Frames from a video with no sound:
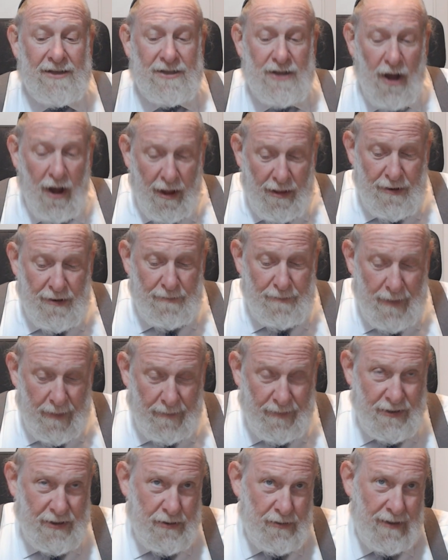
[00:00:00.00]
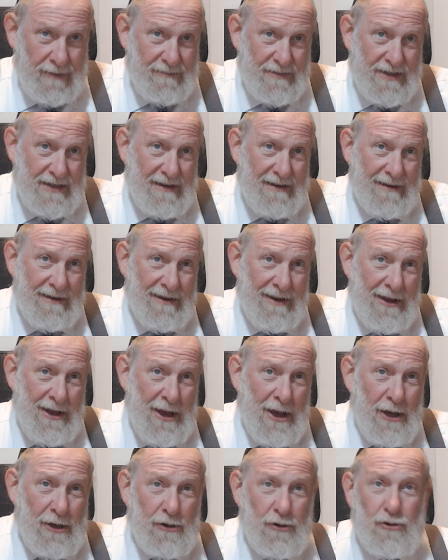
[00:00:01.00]
other people's dreams,
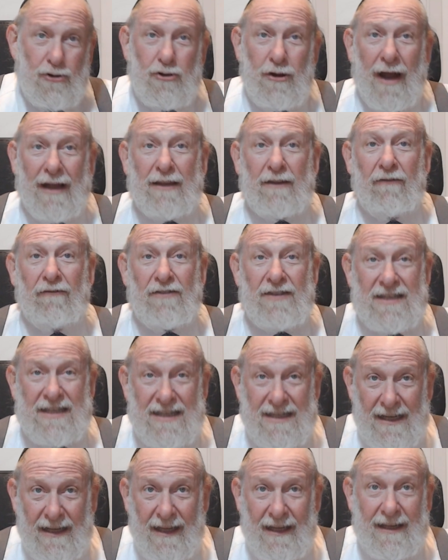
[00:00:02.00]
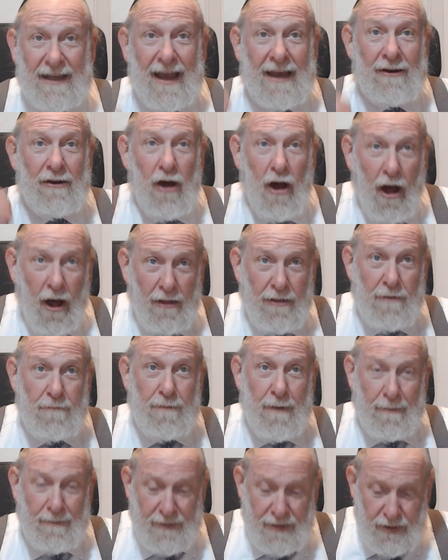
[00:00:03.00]
you try to facilitate other
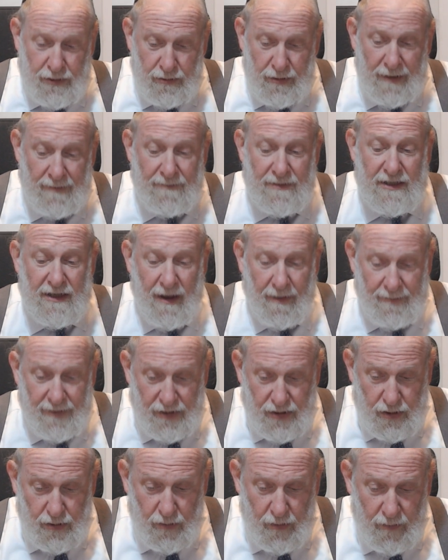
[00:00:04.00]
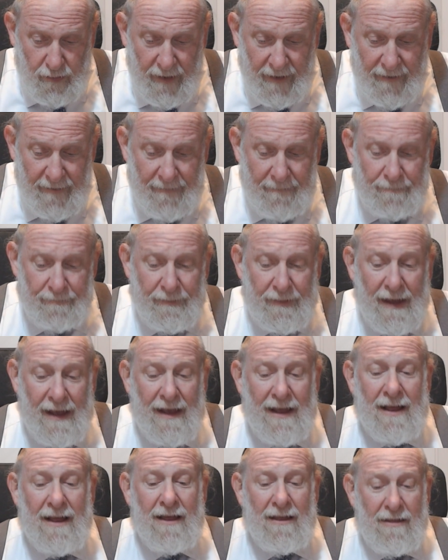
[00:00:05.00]
people's dreams coming true,
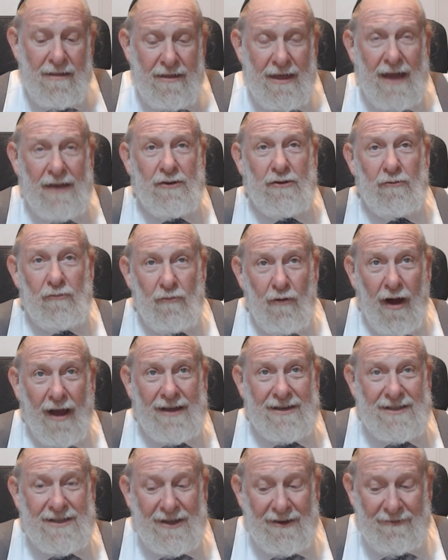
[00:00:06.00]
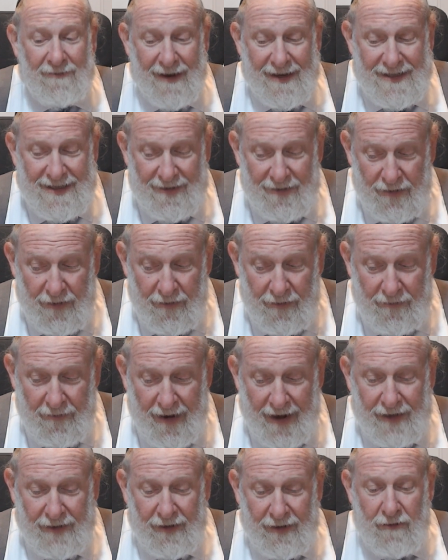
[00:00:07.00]
then you rise to
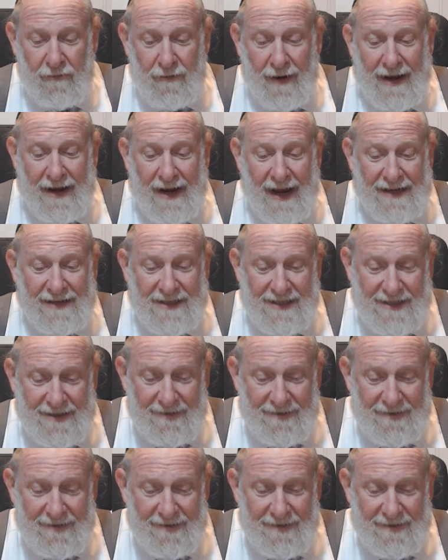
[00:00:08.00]
great heights.